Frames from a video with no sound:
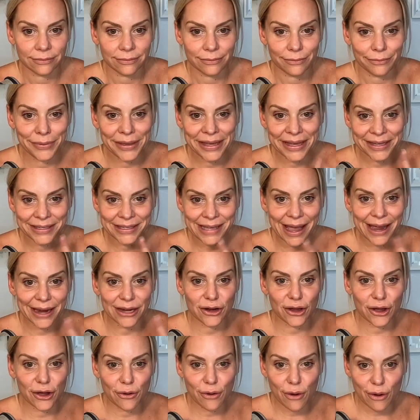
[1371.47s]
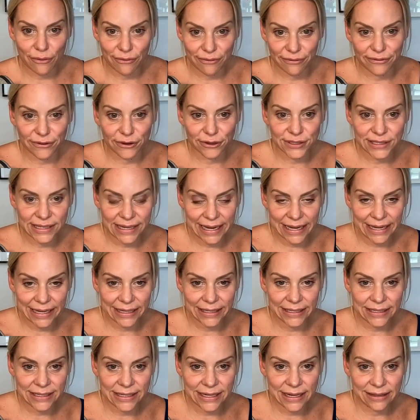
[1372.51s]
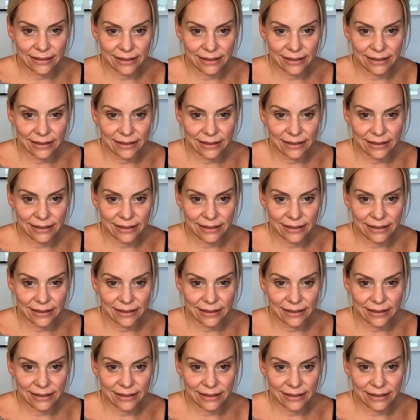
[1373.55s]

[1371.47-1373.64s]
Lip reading: Because I know firsthand